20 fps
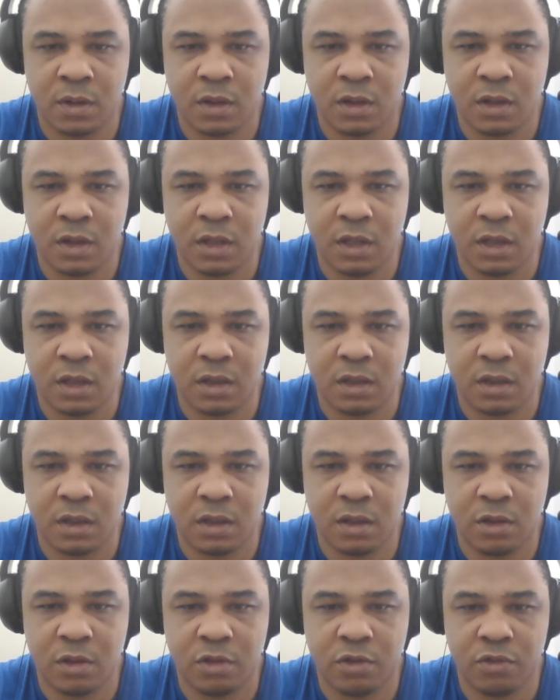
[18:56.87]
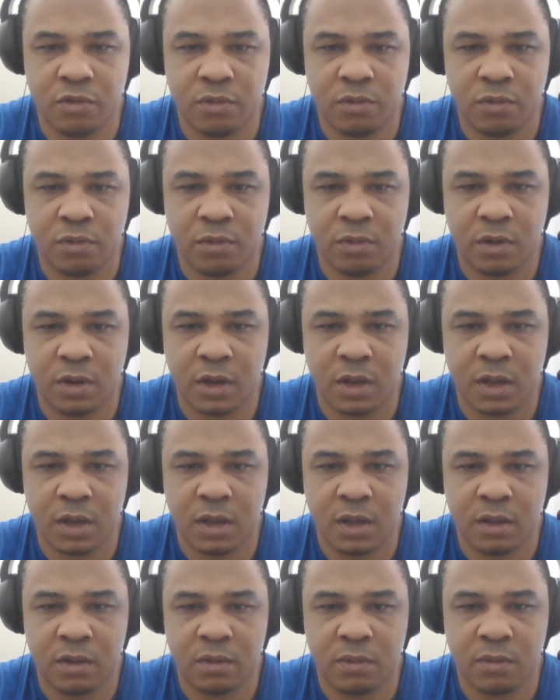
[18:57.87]
Click and
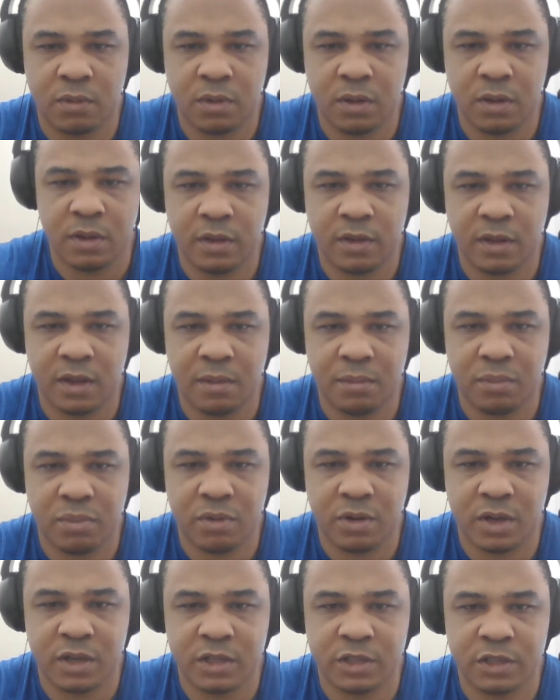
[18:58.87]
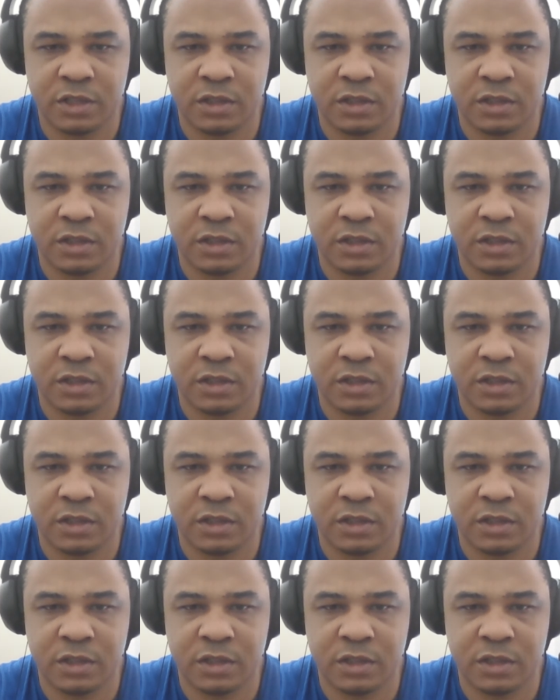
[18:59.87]
drag rotate brush.